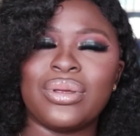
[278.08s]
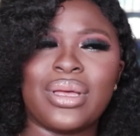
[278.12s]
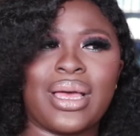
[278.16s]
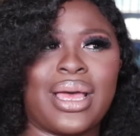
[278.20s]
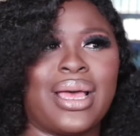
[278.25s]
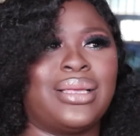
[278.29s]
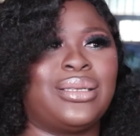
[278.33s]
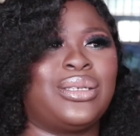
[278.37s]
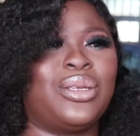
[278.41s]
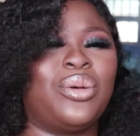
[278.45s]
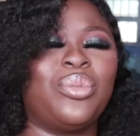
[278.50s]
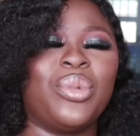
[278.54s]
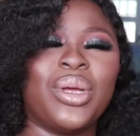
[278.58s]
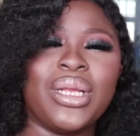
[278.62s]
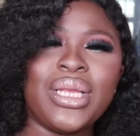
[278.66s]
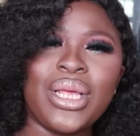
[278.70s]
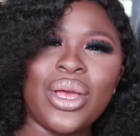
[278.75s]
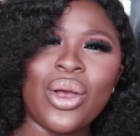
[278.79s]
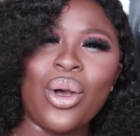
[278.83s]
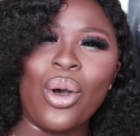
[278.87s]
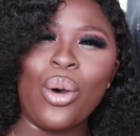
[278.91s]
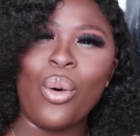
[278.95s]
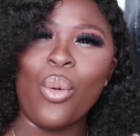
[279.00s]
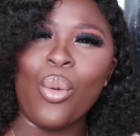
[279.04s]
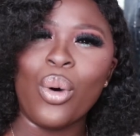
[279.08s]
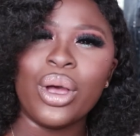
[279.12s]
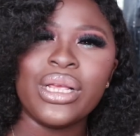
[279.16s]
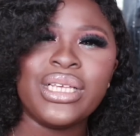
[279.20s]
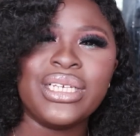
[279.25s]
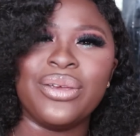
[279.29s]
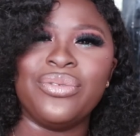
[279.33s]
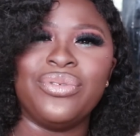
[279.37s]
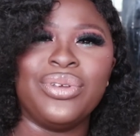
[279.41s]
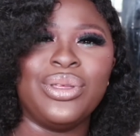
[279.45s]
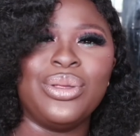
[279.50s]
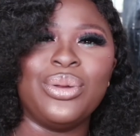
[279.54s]
can somebody
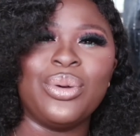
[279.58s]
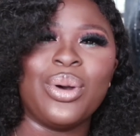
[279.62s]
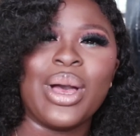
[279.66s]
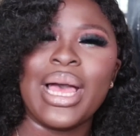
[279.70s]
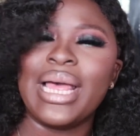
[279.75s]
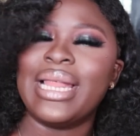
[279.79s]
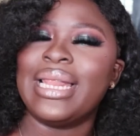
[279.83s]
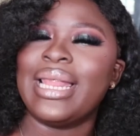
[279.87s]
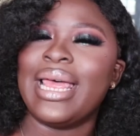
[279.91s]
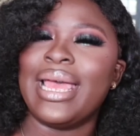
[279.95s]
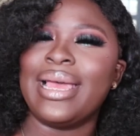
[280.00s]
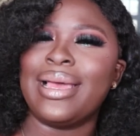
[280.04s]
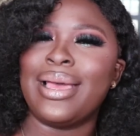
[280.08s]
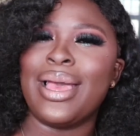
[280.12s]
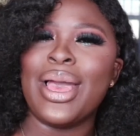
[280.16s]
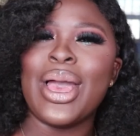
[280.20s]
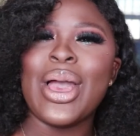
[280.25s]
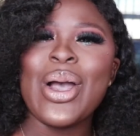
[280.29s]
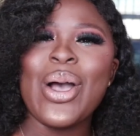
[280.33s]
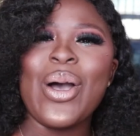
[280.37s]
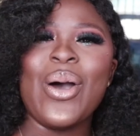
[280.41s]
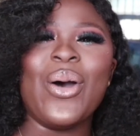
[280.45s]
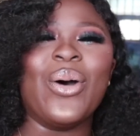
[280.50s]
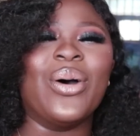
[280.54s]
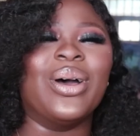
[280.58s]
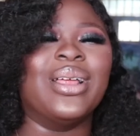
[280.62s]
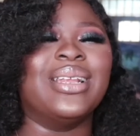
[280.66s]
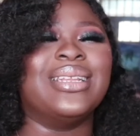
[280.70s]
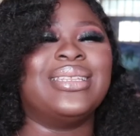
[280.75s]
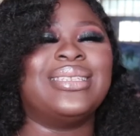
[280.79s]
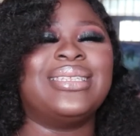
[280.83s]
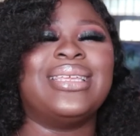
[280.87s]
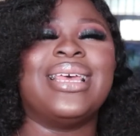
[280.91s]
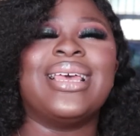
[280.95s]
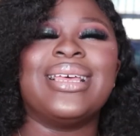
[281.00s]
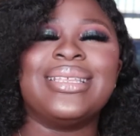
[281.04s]
unwatch a video and like on
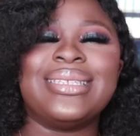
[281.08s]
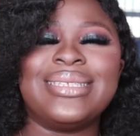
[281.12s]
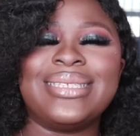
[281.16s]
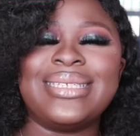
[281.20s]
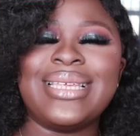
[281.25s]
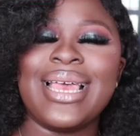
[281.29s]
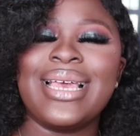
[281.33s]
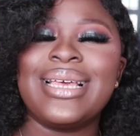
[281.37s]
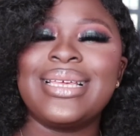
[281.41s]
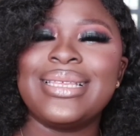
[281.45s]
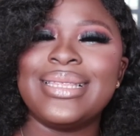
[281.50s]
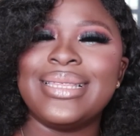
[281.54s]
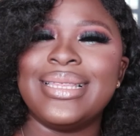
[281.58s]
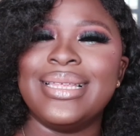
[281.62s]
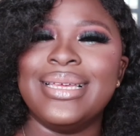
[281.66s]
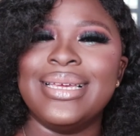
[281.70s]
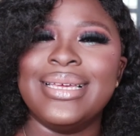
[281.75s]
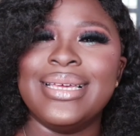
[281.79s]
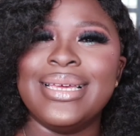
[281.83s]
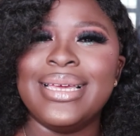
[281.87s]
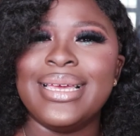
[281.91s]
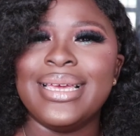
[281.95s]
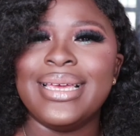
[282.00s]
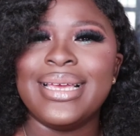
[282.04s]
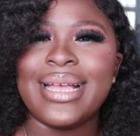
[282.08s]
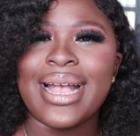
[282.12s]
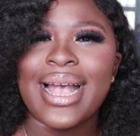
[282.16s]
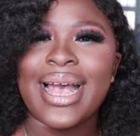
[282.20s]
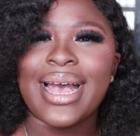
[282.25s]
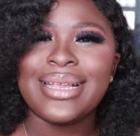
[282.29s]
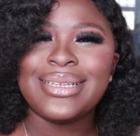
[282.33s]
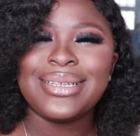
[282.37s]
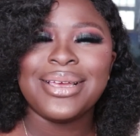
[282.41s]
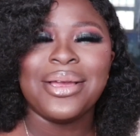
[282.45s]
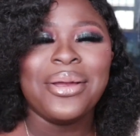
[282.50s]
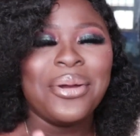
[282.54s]
take the
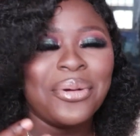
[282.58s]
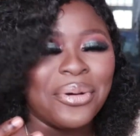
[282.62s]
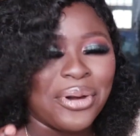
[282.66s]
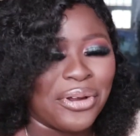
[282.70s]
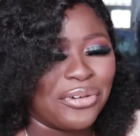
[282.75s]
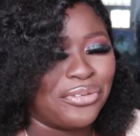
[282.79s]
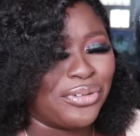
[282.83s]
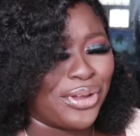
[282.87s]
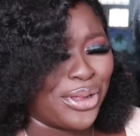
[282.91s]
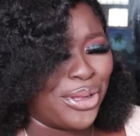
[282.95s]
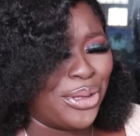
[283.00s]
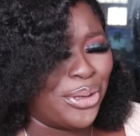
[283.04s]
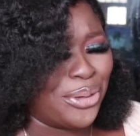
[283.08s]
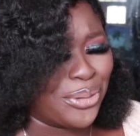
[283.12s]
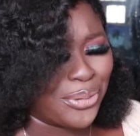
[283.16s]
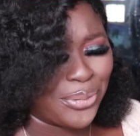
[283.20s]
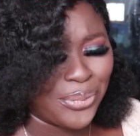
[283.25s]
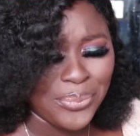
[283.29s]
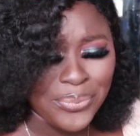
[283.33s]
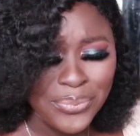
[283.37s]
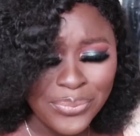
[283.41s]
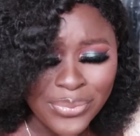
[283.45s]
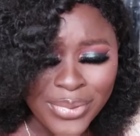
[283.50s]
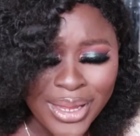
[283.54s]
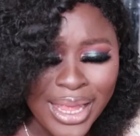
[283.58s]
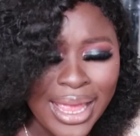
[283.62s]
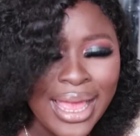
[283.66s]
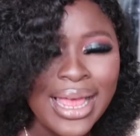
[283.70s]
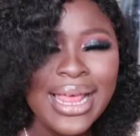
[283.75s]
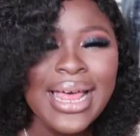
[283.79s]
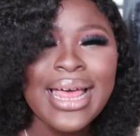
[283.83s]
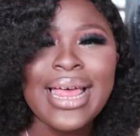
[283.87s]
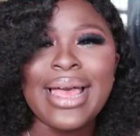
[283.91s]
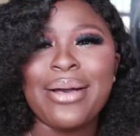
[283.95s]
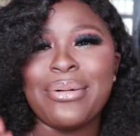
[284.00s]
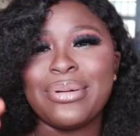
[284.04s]
ad revenue?
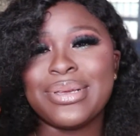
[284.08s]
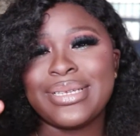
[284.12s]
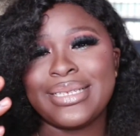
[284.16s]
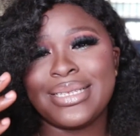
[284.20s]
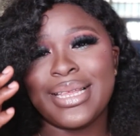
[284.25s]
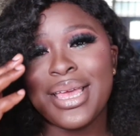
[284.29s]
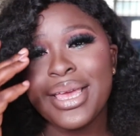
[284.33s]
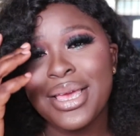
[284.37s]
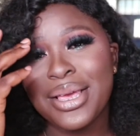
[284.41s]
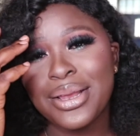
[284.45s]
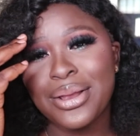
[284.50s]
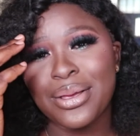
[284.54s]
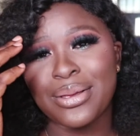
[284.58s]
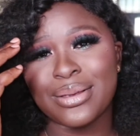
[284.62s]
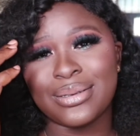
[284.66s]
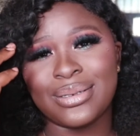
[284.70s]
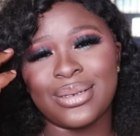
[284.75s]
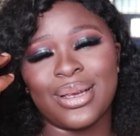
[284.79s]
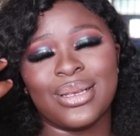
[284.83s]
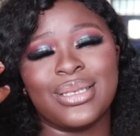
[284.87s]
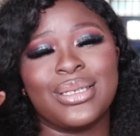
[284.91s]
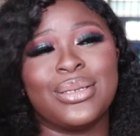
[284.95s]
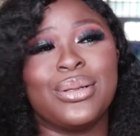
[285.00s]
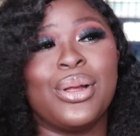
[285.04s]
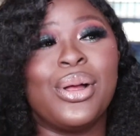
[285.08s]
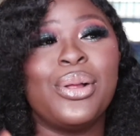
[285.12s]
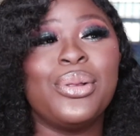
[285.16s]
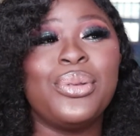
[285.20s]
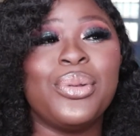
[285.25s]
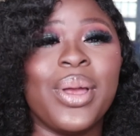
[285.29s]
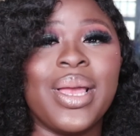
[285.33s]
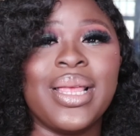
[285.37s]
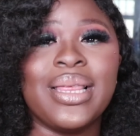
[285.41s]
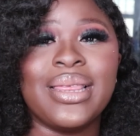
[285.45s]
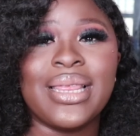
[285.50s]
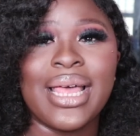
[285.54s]
I was thinking of sorts, not
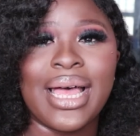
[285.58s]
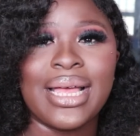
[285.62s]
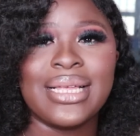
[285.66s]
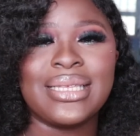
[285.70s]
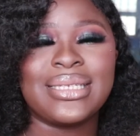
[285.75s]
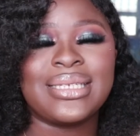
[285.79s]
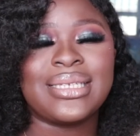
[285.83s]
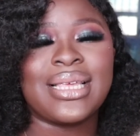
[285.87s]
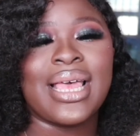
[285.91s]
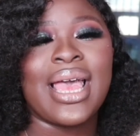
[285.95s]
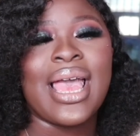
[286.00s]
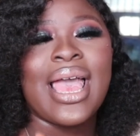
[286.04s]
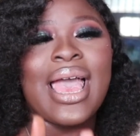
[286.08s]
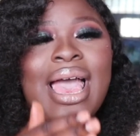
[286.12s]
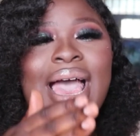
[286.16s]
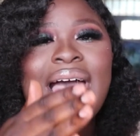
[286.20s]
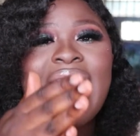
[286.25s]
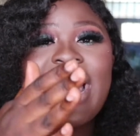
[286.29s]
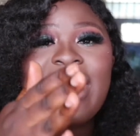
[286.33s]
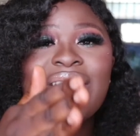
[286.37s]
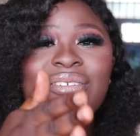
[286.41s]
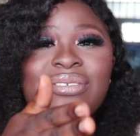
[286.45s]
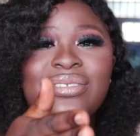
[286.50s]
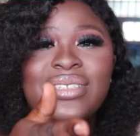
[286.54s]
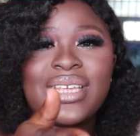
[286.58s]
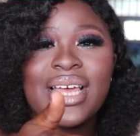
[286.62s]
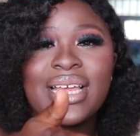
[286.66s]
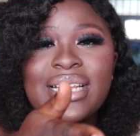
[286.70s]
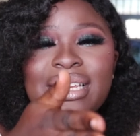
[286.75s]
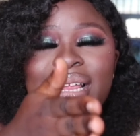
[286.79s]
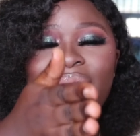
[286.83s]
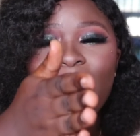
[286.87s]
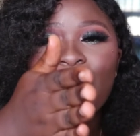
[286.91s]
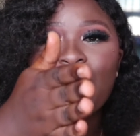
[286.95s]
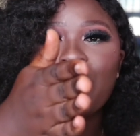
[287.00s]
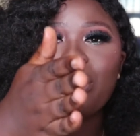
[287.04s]
knowing that after
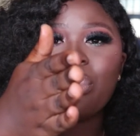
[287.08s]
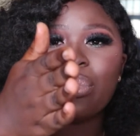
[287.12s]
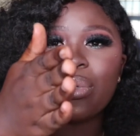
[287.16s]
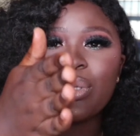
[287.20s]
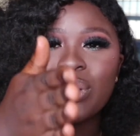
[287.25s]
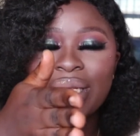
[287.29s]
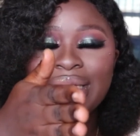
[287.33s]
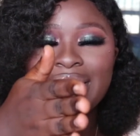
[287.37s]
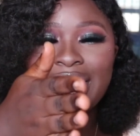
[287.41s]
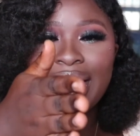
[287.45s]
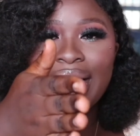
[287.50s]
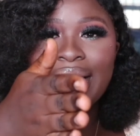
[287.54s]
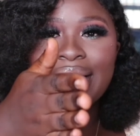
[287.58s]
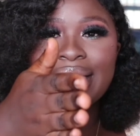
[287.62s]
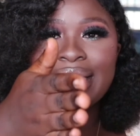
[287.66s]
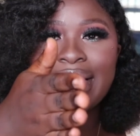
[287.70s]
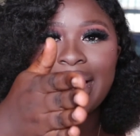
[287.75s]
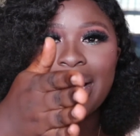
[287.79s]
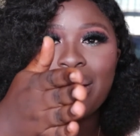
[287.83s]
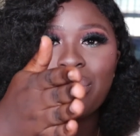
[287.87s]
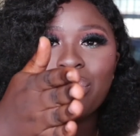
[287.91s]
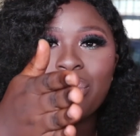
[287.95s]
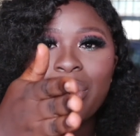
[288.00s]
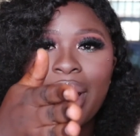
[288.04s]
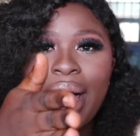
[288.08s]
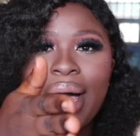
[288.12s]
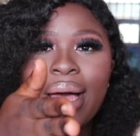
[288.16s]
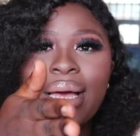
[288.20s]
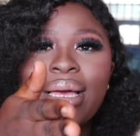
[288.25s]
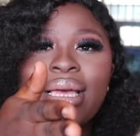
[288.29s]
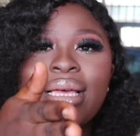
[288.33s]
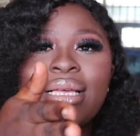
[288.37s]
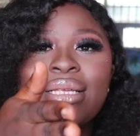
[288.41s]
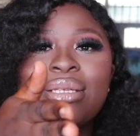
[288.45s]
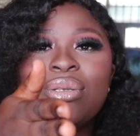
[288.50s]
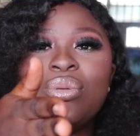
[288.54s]
that twenty-eight day mark,
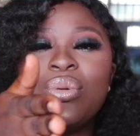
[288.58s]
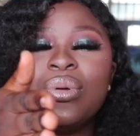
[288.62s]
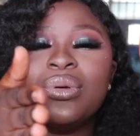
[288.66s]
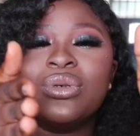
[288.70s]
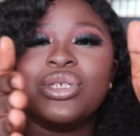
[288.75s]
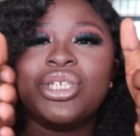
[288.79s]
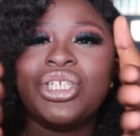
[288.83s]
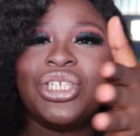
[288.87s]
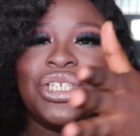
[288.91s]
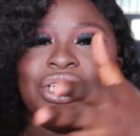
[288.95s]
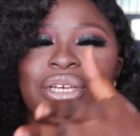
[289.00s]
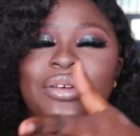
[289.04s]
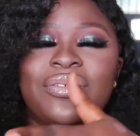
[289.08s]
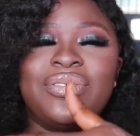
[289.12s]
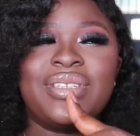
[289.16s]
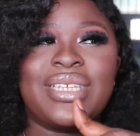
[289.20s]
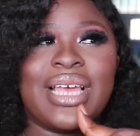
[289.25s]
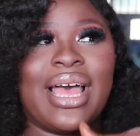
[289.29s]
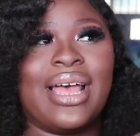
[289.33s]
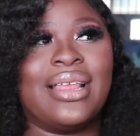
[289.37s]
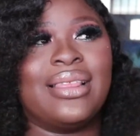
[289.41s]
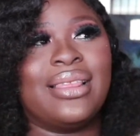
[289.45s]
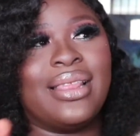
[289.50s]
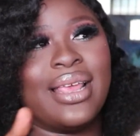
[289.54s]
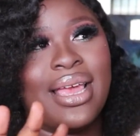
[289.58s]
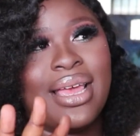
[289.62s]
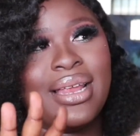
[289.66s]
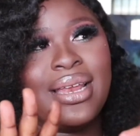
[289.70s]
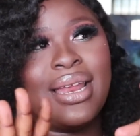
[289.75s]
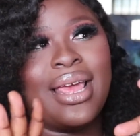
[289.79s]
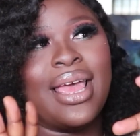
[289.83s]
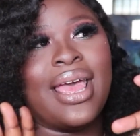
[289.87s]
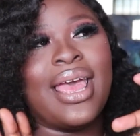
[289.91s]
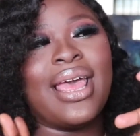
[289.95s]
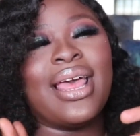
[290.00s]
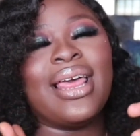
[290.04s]
it will shift, and
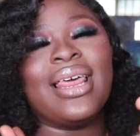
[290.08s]
then